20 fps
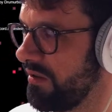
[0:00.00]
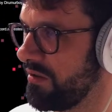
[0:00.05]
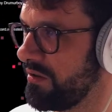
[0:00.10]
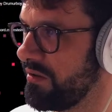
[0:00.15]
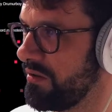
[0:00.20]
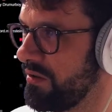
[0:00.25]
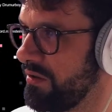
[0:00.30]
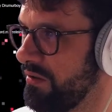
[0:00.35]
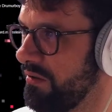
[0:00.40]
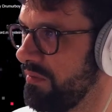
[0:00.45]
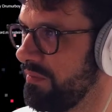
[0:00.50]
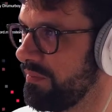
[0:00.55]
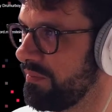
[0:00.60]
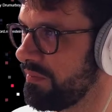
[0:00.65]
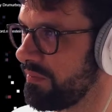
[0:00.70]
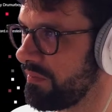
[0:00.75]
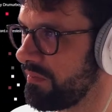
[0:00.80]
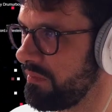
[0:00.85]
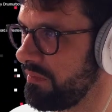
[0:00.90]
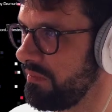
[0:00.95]
out to you
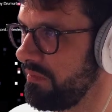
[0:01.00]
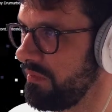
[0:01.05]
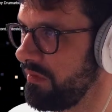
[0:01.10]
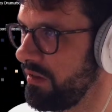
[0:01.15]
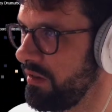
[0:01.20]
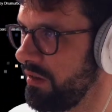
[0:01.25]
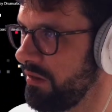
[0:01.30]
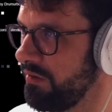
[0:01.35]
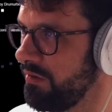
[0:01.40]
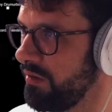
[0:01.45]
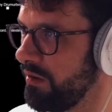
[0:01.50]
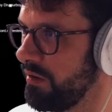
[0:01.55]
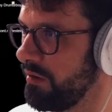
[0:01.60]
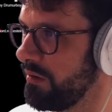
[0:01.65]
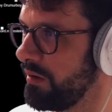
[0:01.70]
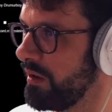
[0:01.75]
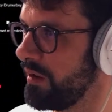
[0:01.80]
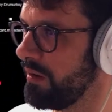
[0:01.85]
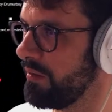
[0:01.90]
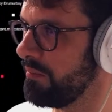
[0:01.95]
for
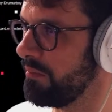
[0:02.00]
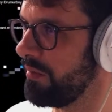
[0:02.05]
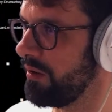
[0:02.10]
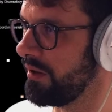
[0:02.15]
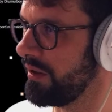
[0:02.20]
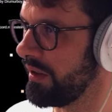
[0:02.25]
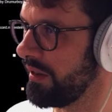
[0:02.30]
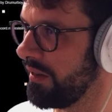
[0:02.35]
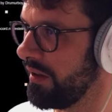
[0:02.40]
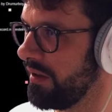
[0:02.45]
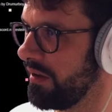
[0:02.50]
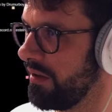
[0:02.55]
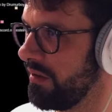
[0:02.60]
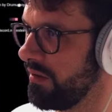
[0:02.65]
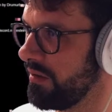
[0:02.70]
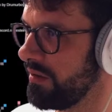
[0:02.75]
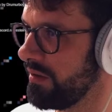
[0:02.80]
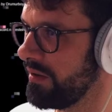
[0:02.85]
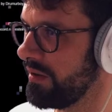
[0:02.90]
pointing that out.